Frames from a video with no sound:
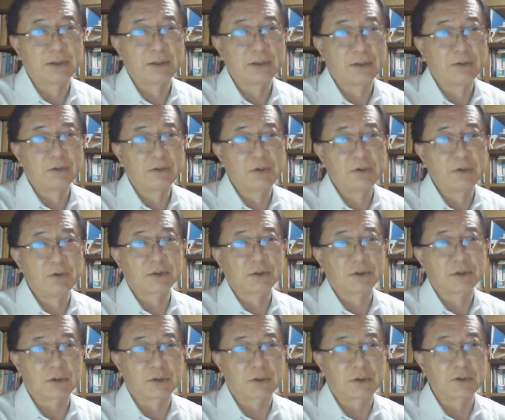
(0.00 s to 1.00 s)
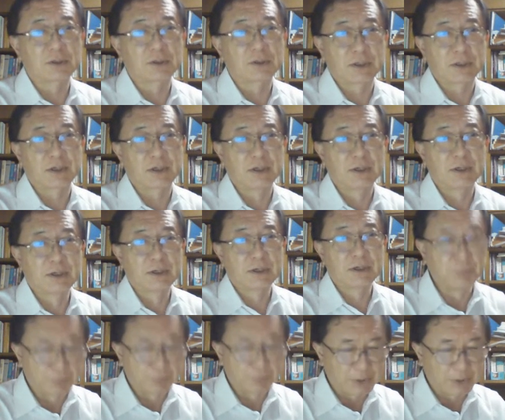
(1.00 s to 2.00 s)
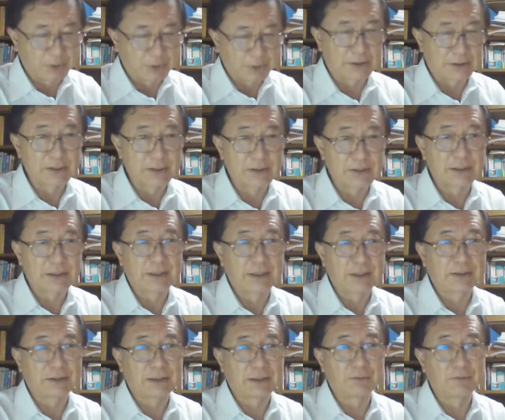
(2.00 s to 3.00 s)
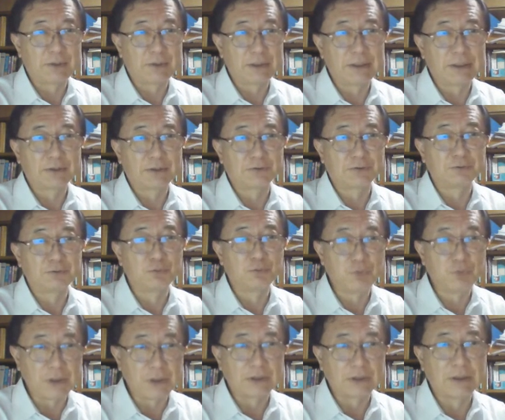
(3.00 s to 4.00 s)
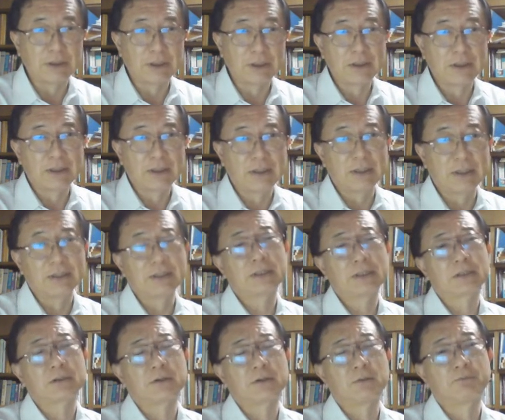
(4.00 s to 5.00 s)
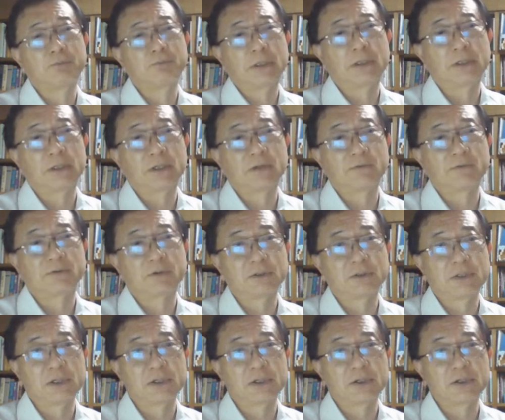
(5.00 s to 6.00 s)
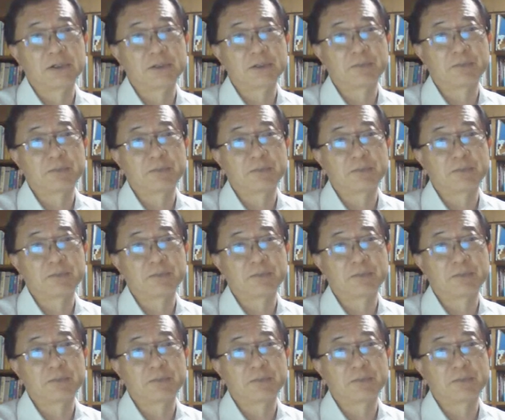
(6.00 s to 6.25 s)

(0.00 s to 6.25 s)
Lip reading: We want to conquer competitors and we need to win in the competitive conditions.